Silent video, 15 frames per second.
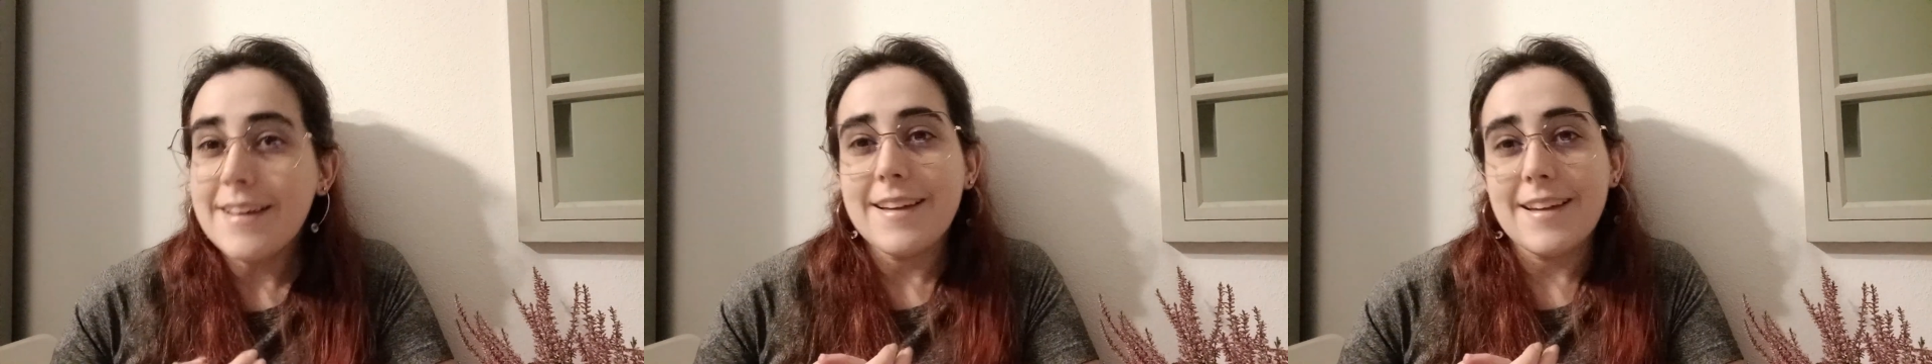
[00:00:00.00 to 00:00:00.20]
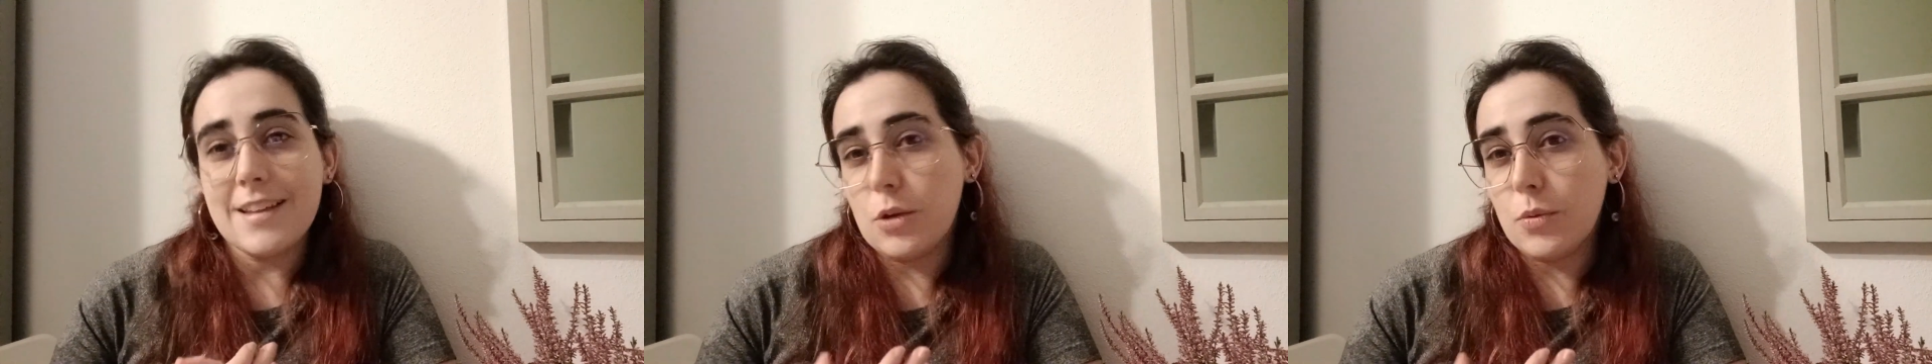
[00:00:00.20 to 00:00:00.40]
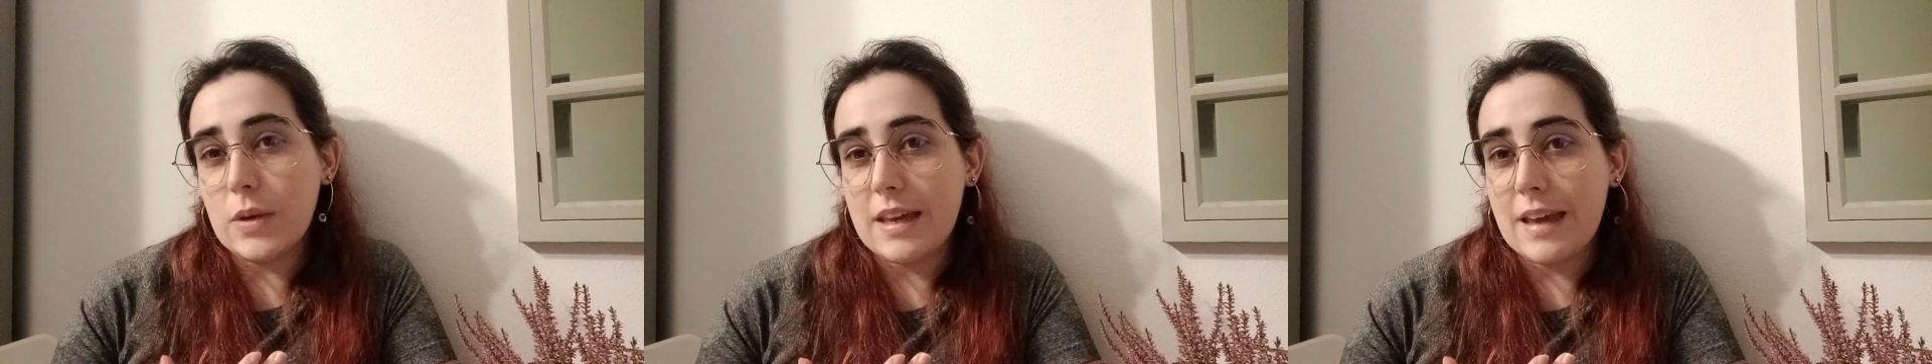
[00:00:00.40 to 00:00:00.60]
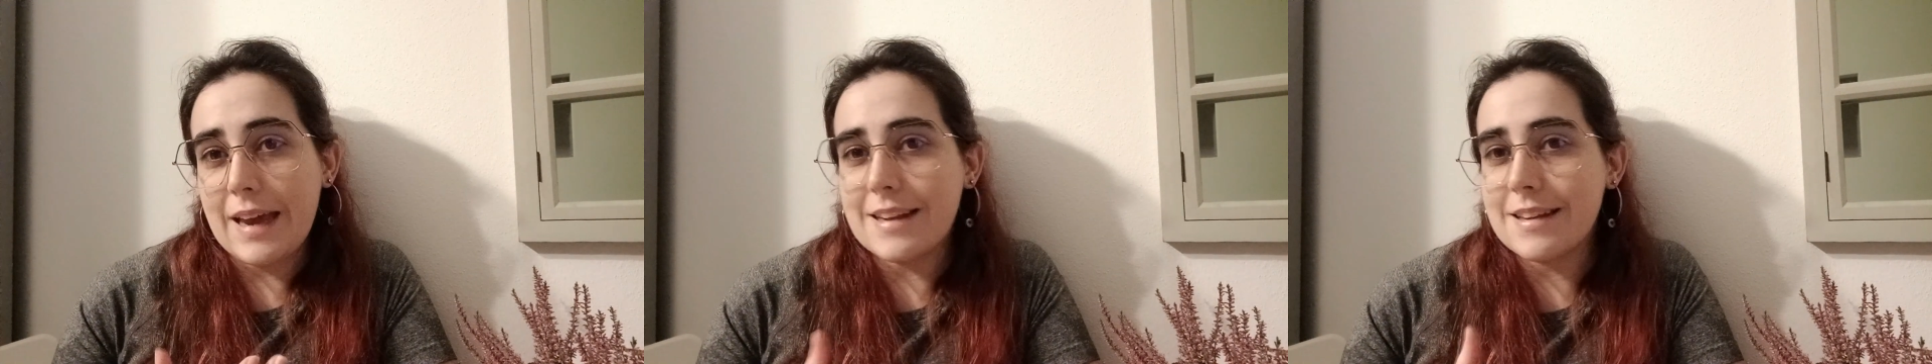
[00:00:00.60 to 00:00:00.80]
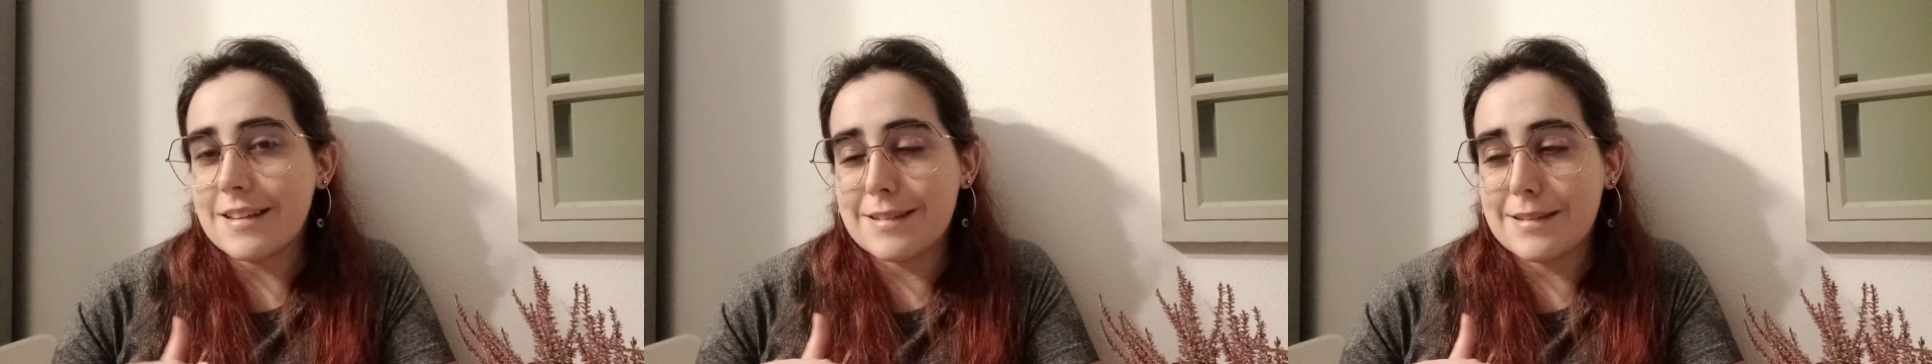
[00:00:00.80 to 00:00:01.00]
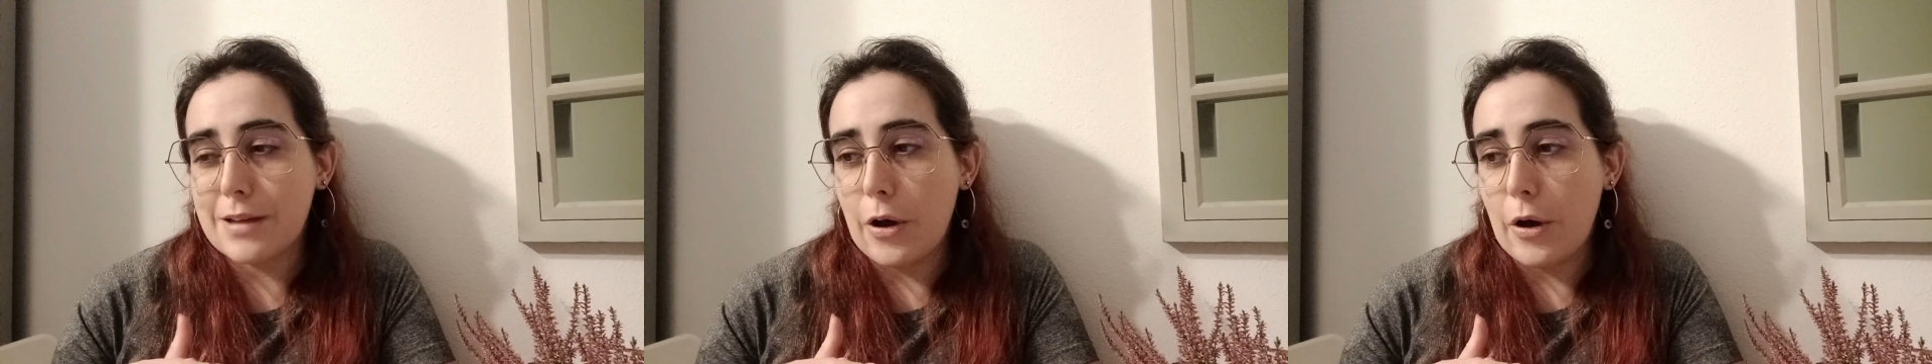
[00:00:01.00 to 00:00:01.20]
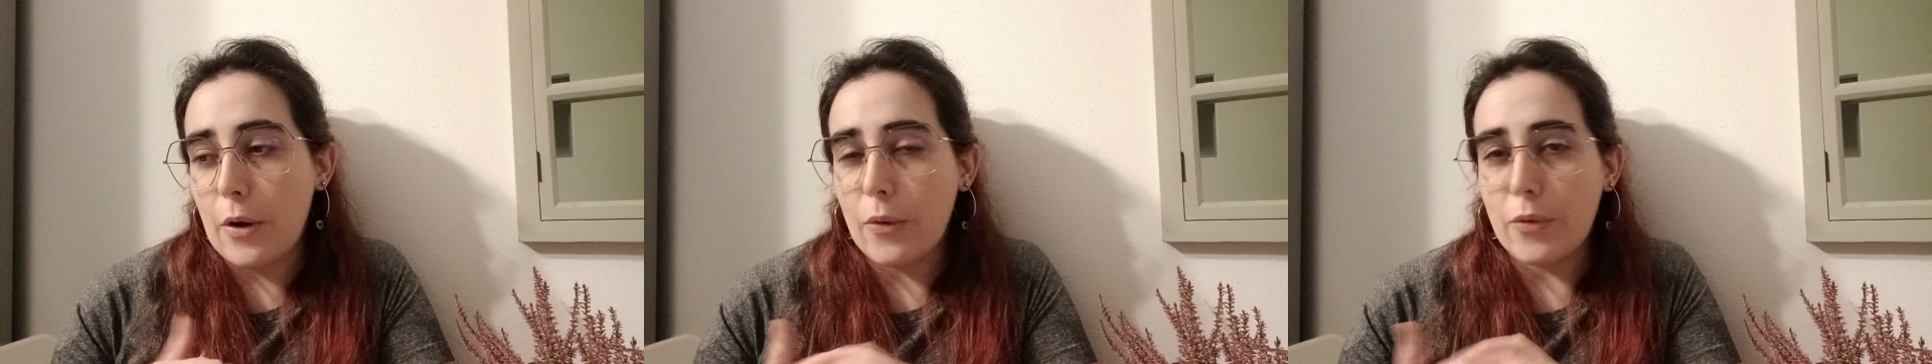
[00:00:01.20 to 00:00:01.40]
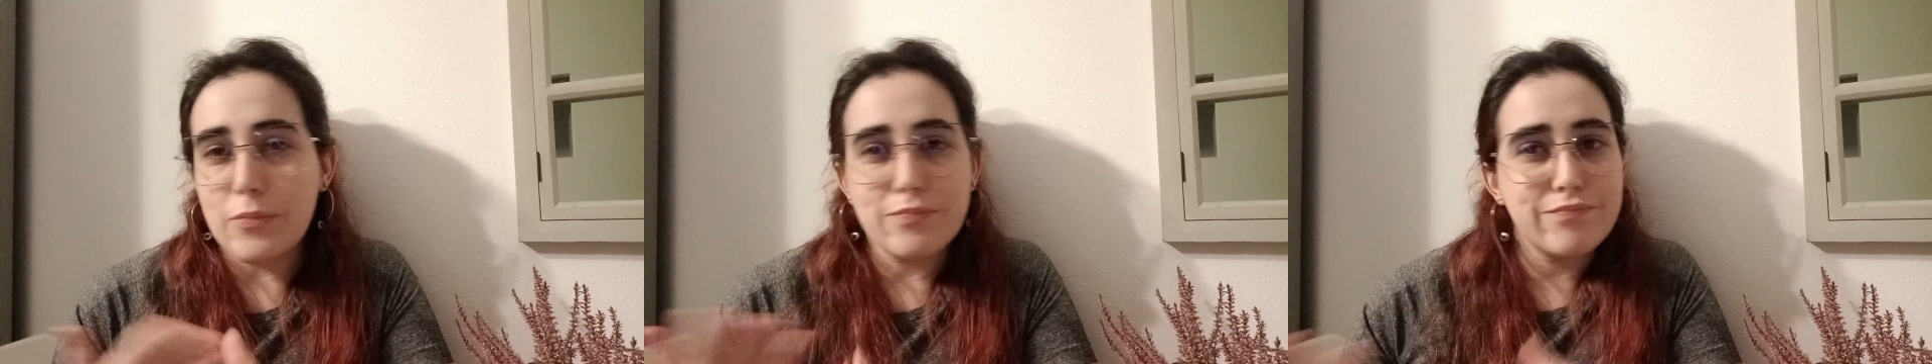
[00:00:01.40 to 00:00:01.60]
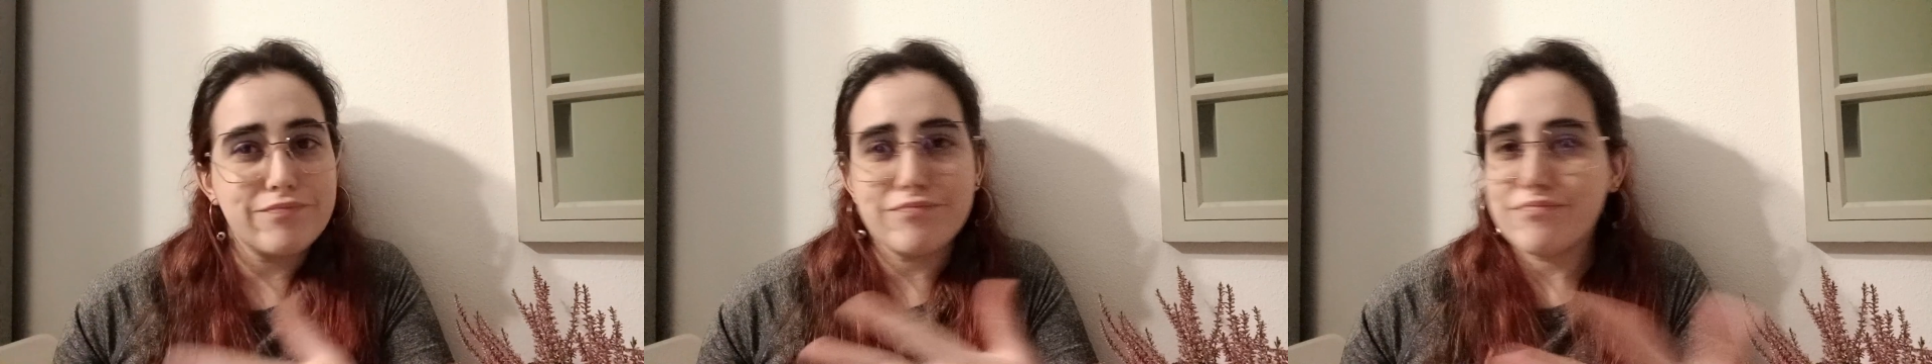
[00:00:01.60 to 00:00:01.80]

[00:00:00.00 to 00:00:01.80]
in the weekend, so